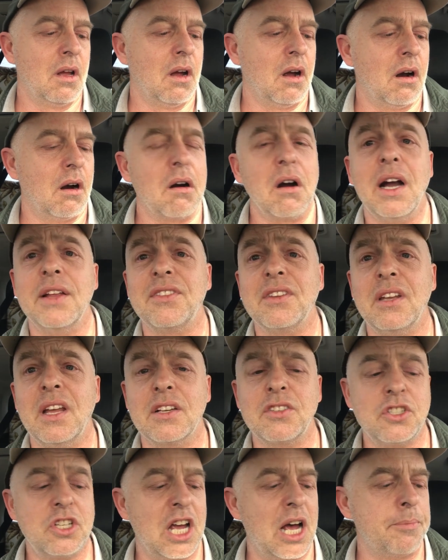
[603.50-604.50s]
All right, the
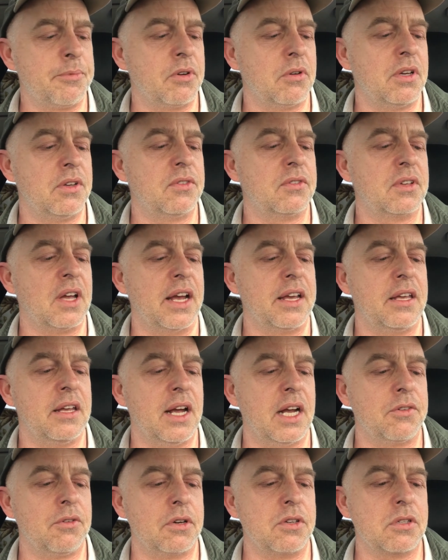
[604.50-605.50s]
next chapter is
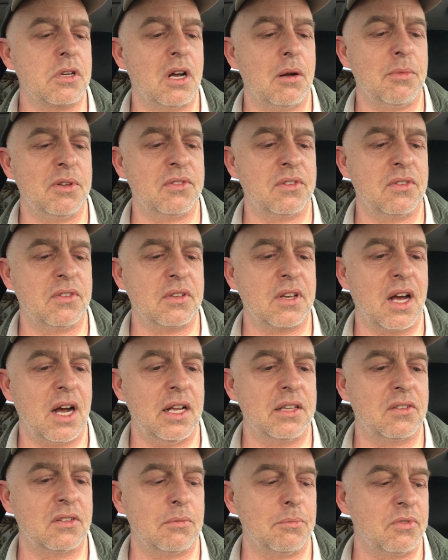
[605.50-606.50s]
Psychiatric Shamans
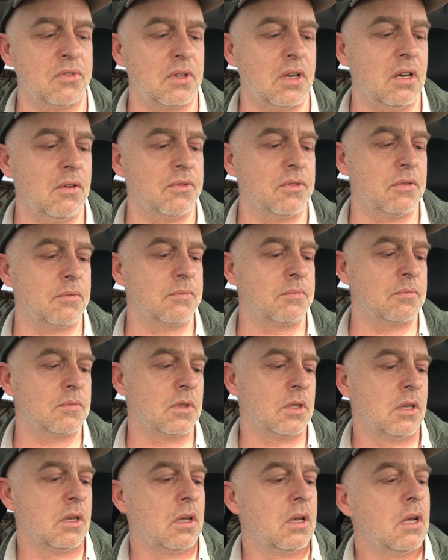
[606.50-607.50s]
Disguise Themselves.
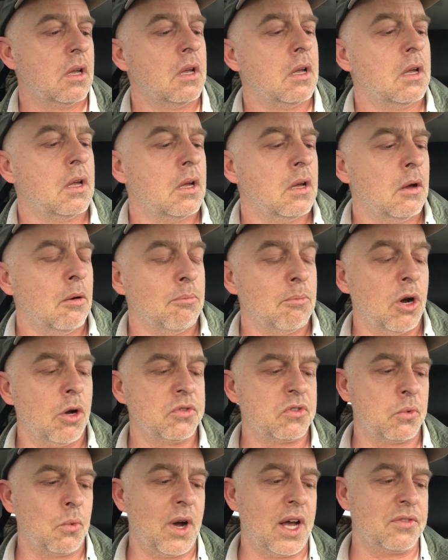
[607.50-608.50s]

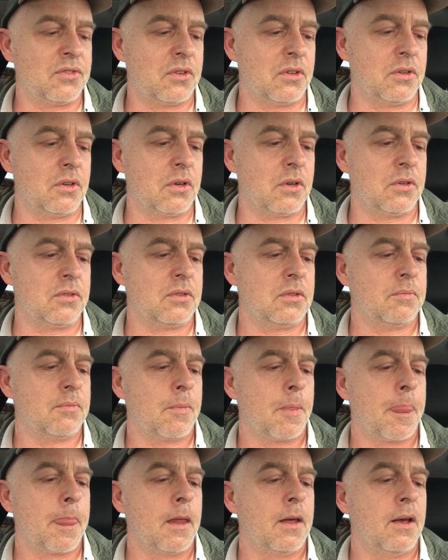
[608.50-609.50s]
Most Westerners,
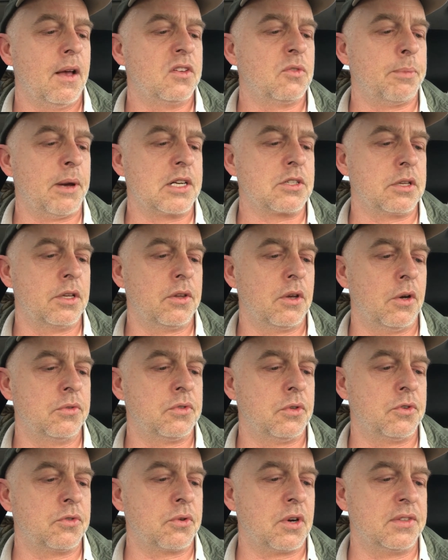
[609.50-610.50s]
especially those
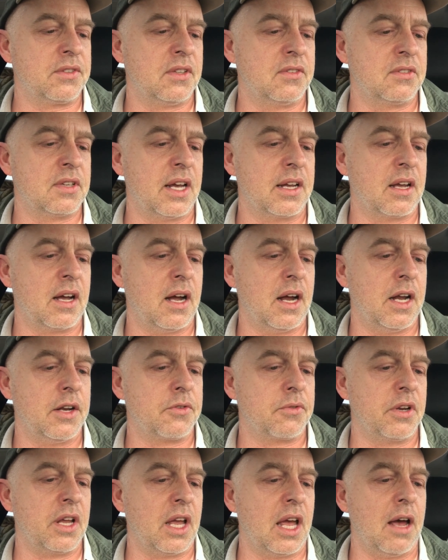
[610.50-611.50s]
who trusted
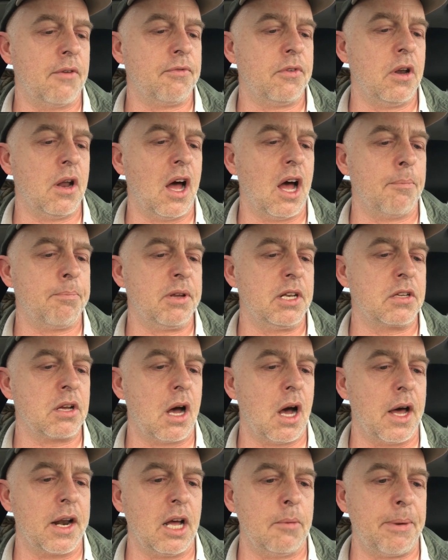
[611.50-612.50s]
psychiatry, have not been
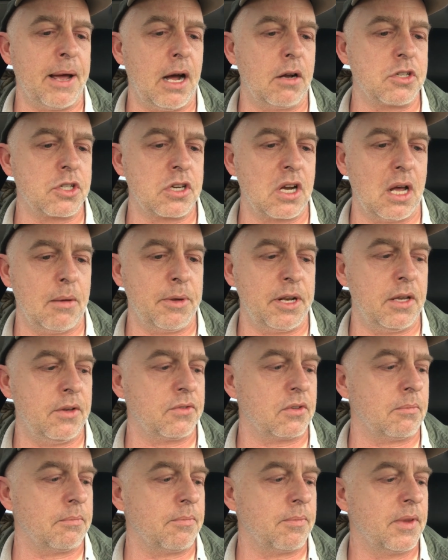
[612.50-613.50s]
taught about
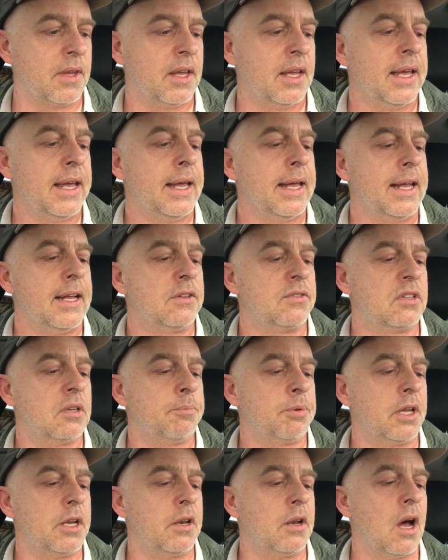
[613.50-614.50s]
shamanism. It's
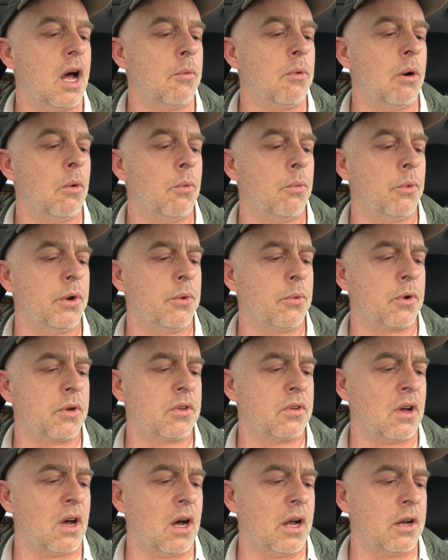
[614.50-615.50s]
simply not what we were
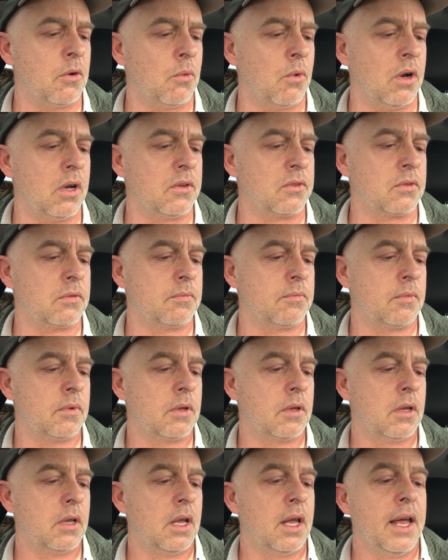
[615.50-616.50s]
taught it was.
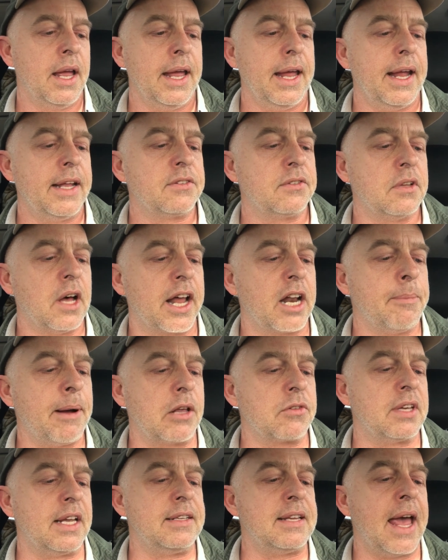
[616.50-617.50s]
It's not about
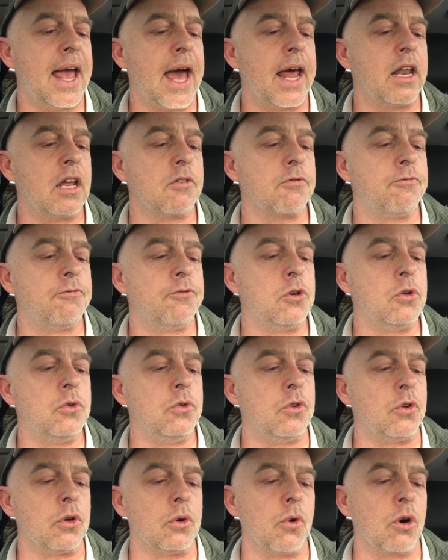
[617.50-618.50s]
satanic
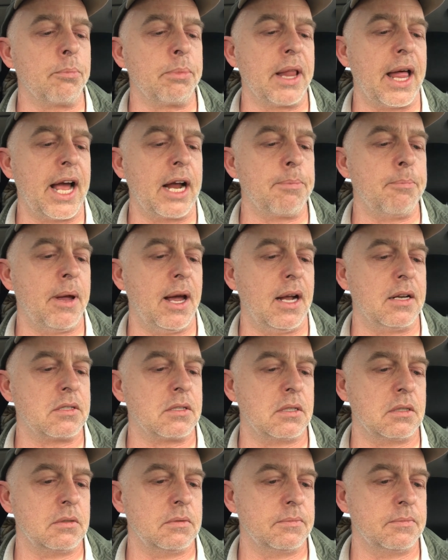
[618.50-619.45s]
voodoo or black magic.